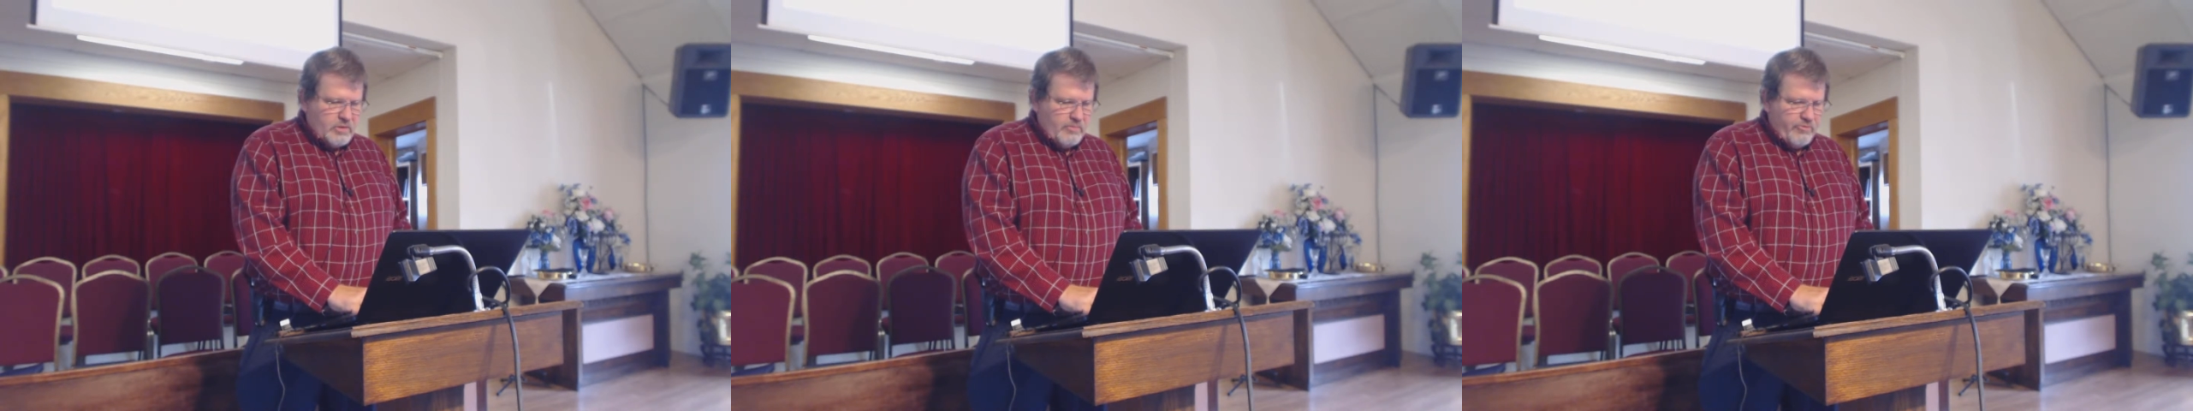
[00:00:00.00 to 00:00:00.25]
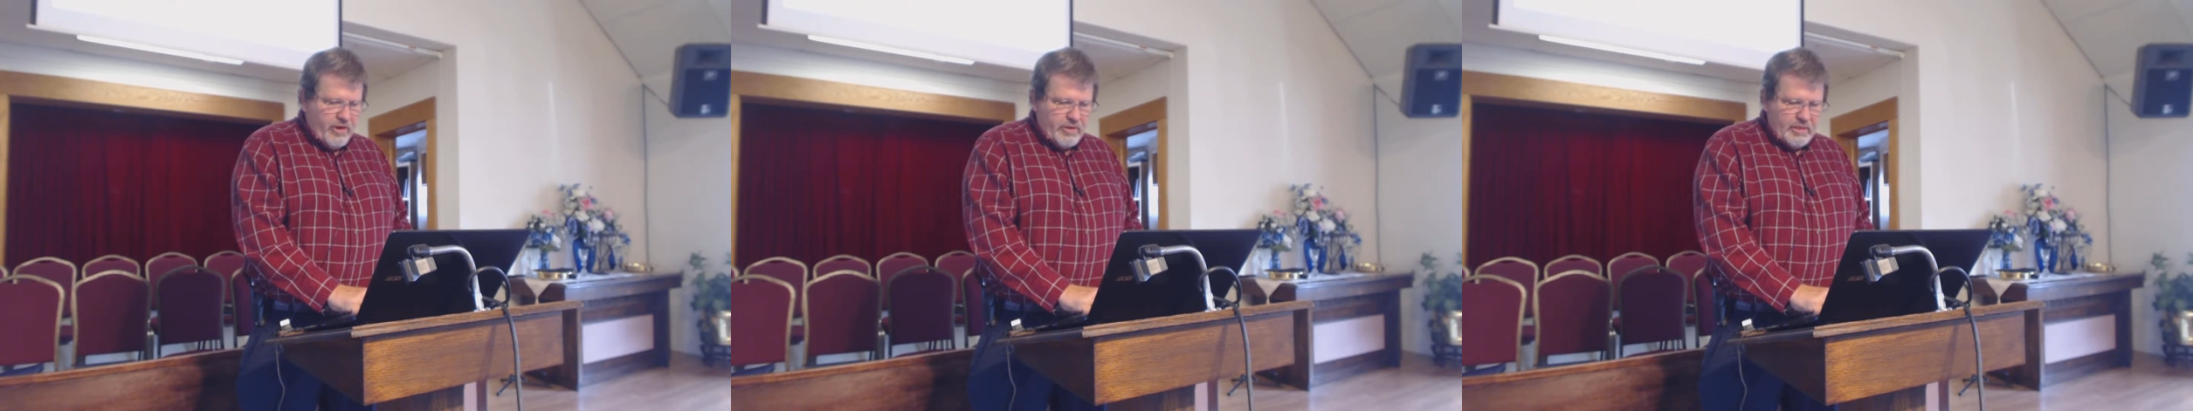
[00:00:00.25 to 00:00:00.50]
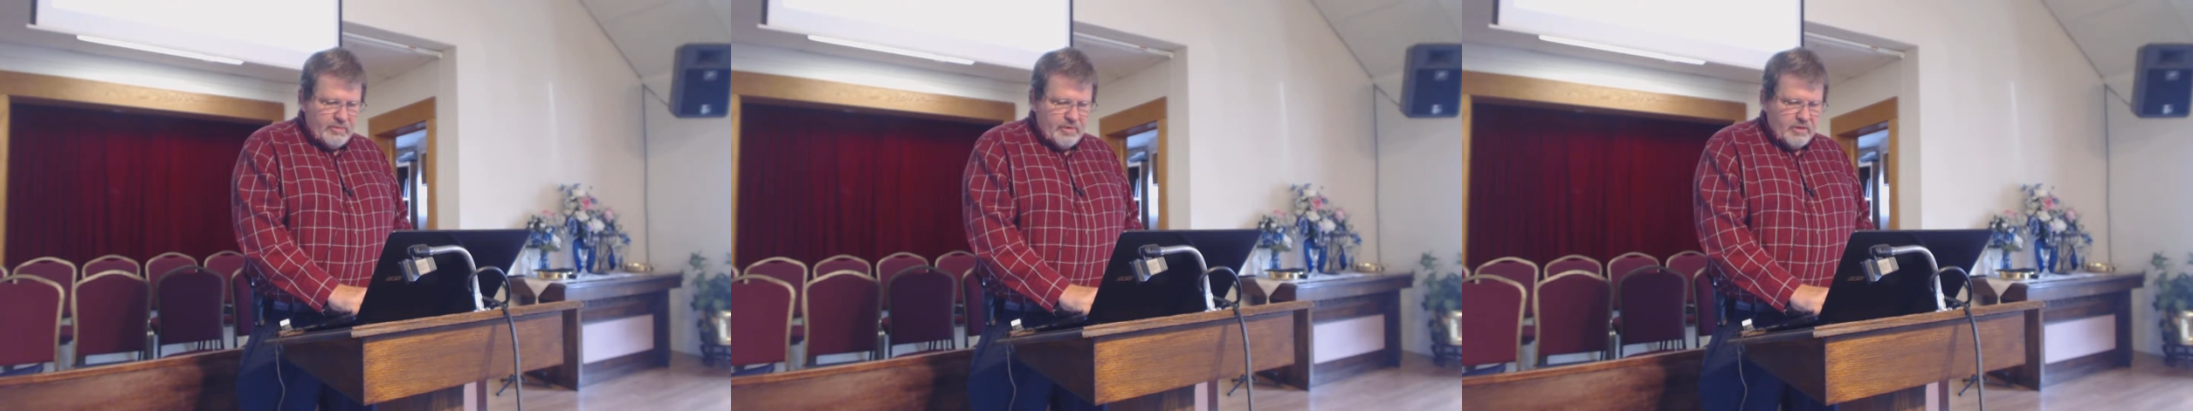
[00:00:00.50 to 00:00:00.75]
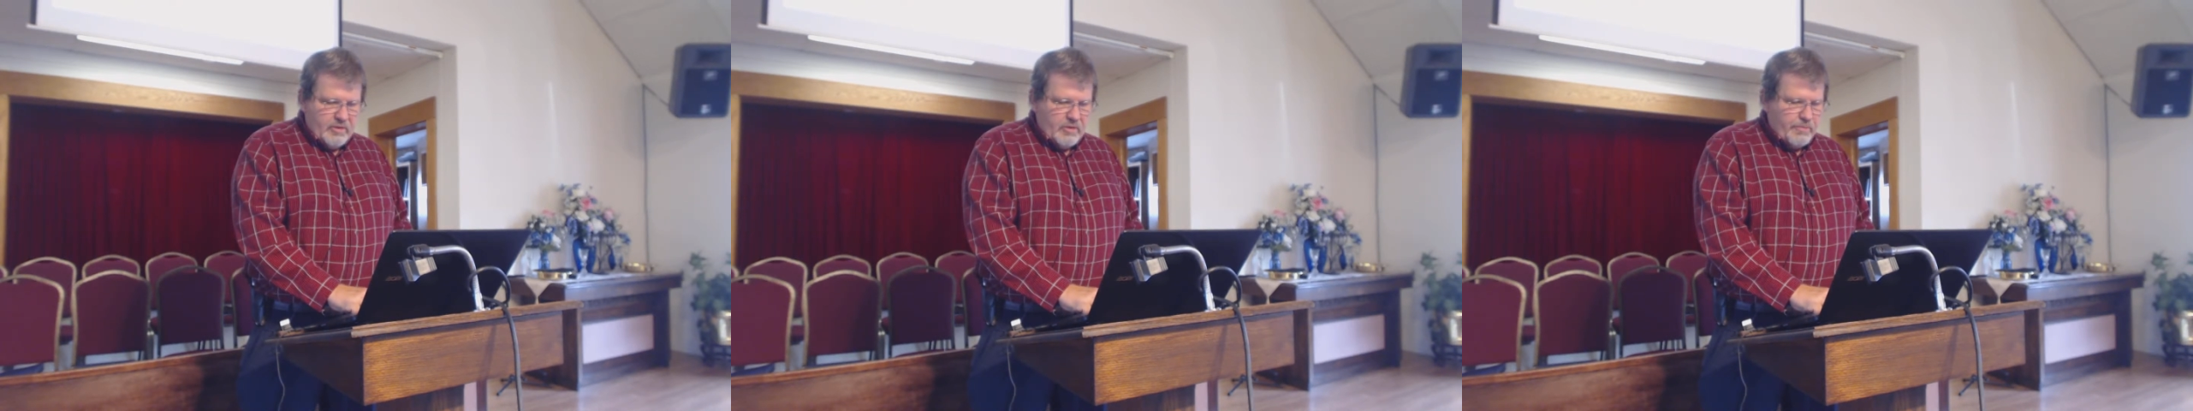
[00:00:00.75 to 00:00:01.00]
and brought them
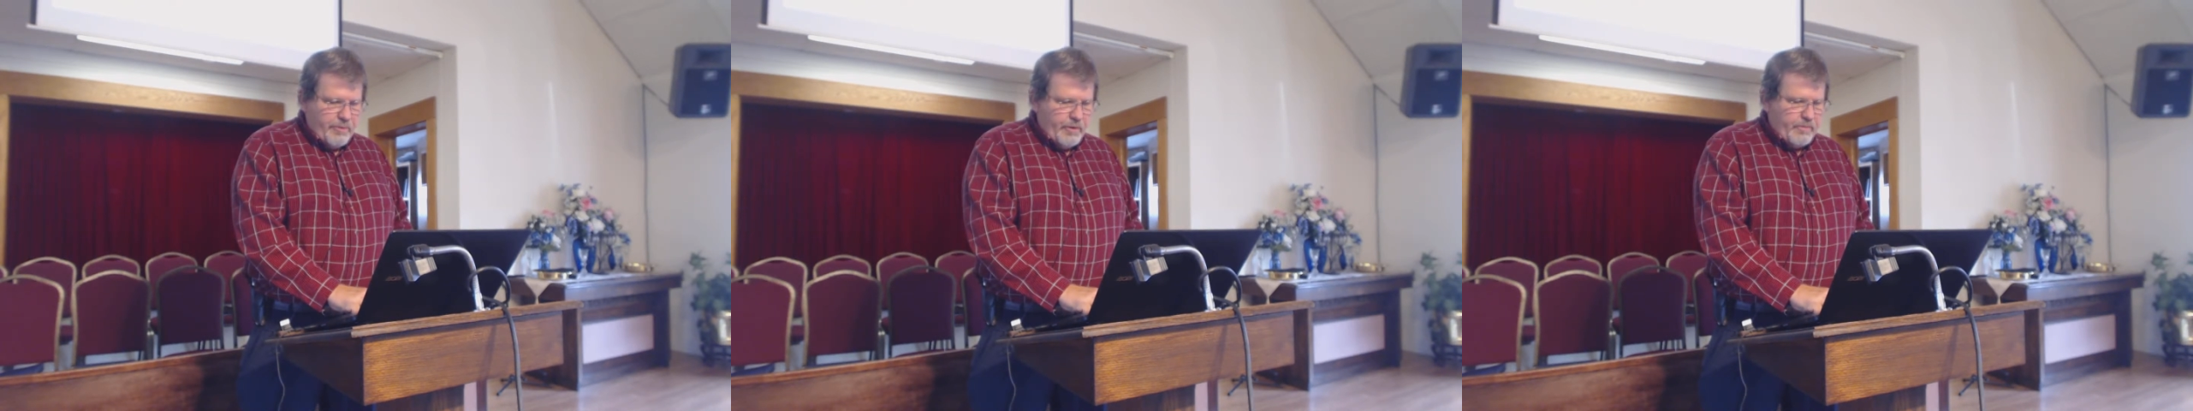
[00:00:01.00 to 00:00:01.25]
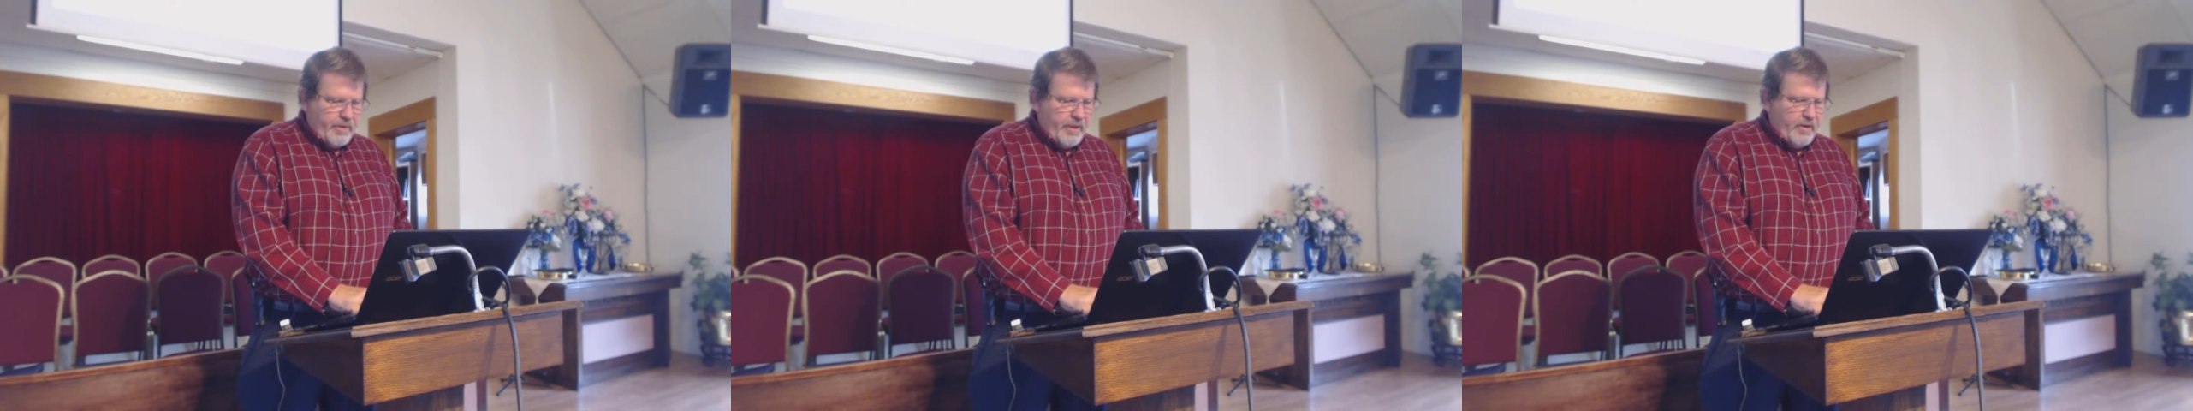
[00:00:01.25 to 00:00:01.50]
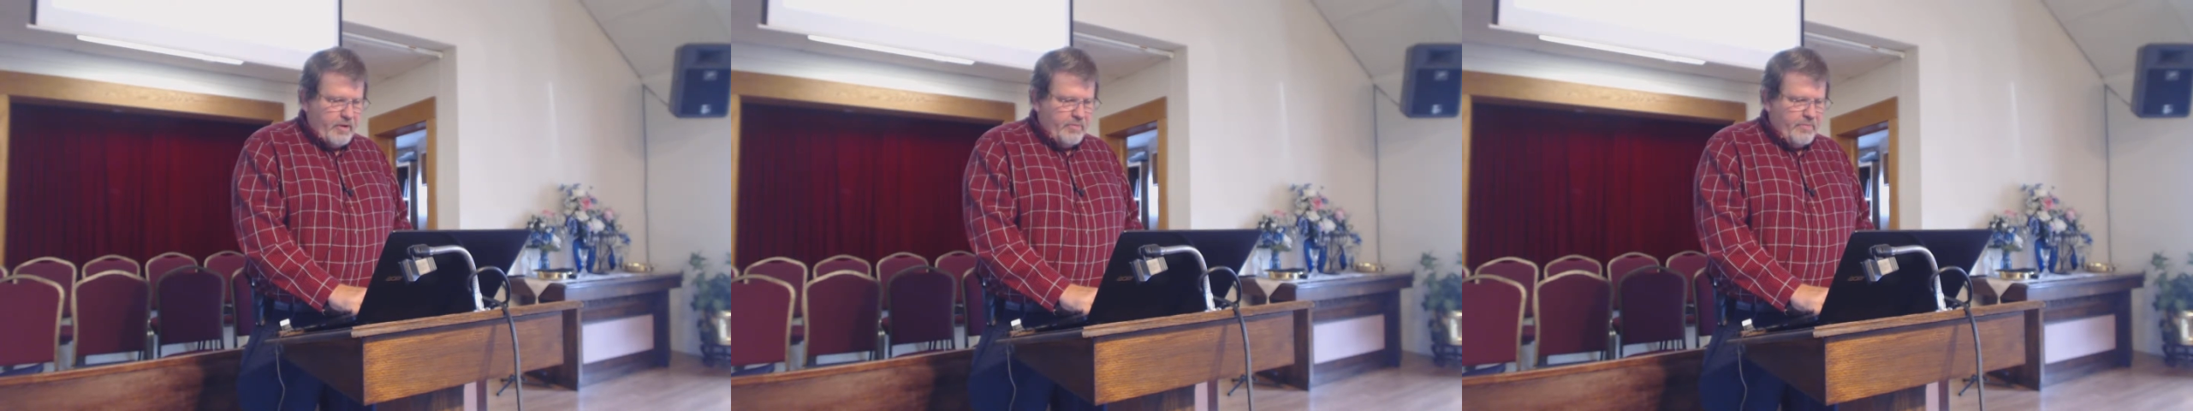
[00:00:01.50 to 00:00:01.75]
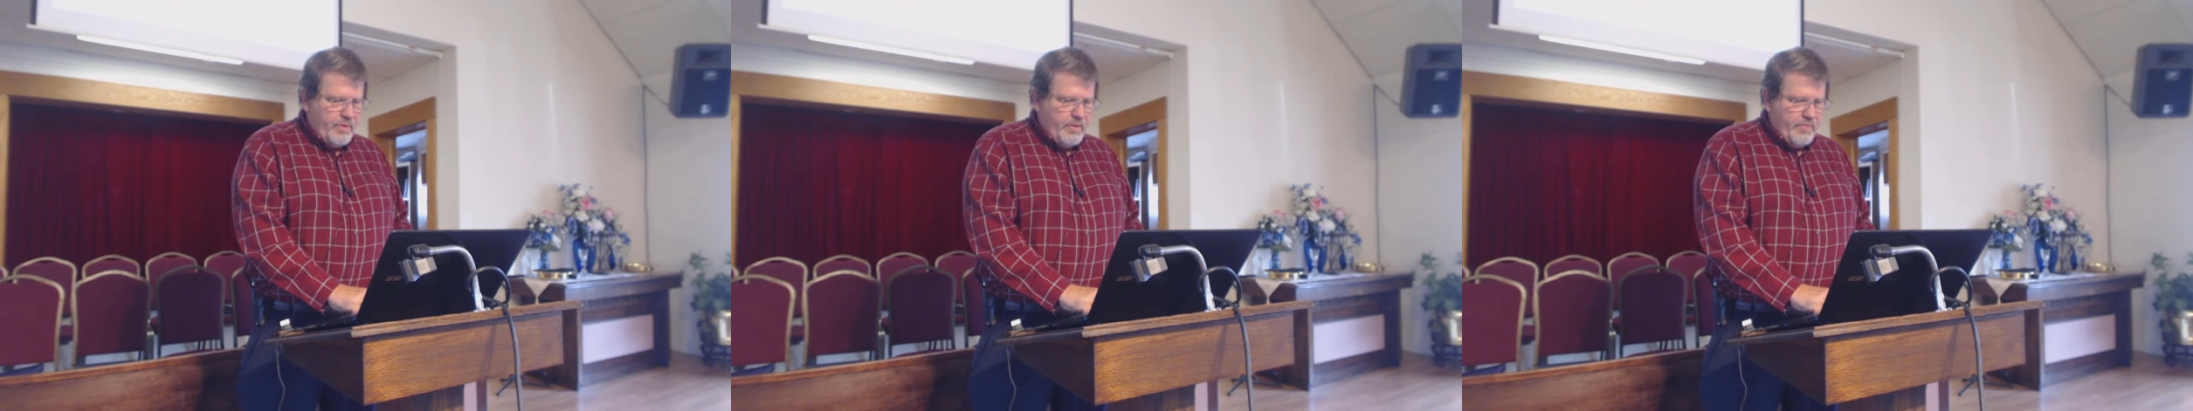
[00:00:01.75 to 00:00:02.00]
unto the people, Aaron.